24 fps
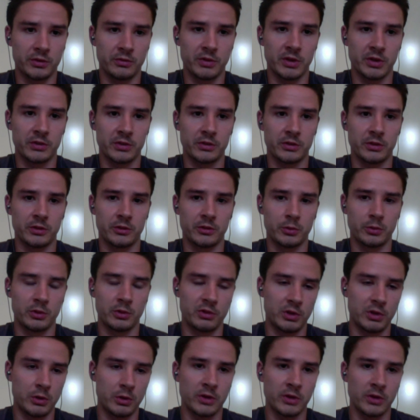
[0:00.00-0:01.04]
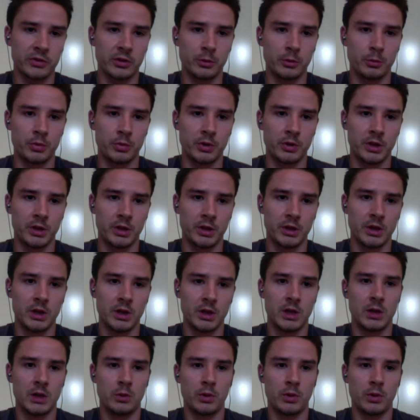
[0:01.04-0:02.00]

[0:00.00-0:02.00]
investors. We're a U.S. company.